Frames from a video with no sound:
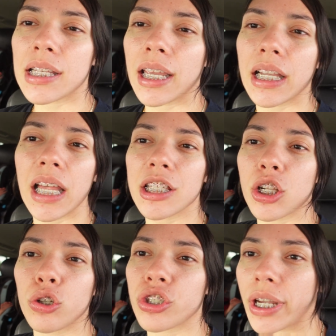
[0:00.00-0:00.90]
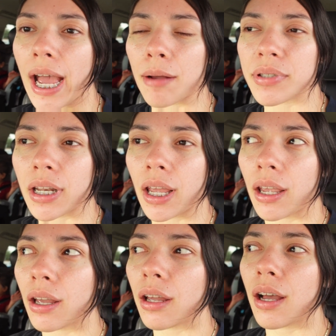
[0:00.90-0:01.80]
like, let's close your gap today.
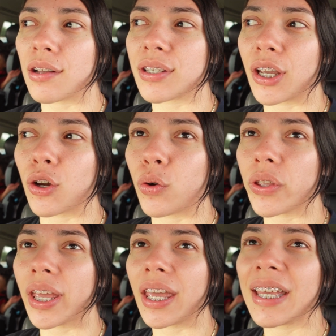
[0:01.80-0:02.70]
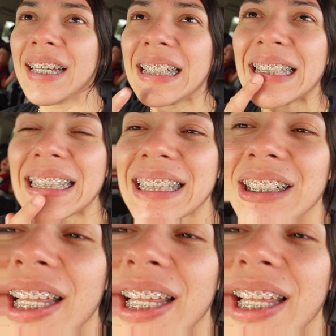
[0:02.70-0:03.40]
I was like, okay. So